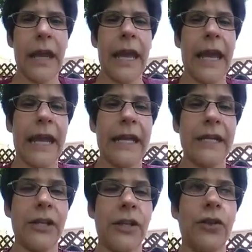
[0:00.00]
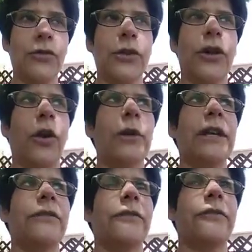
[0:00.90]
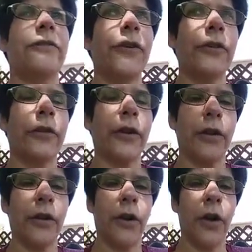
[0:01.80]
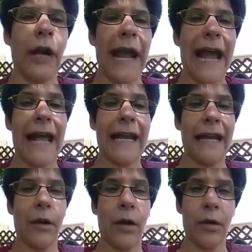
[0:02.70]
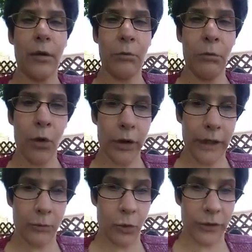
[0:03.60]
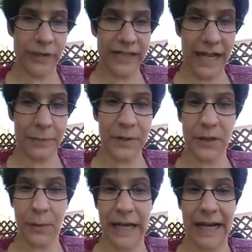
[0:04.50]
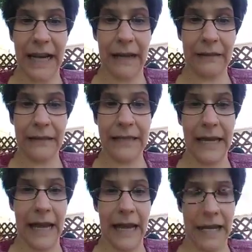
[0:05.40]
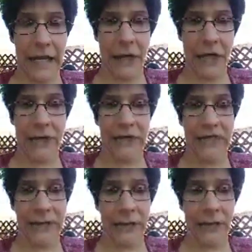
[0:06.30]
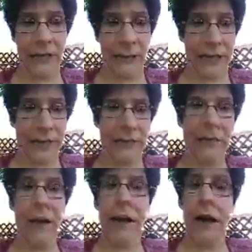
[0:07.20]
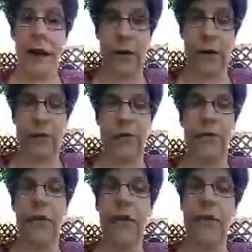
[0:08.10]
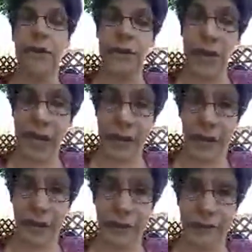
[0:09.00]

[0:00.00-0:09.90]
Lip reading: And you could go even further, adding more and more steps depending on the age and the attention span of the child.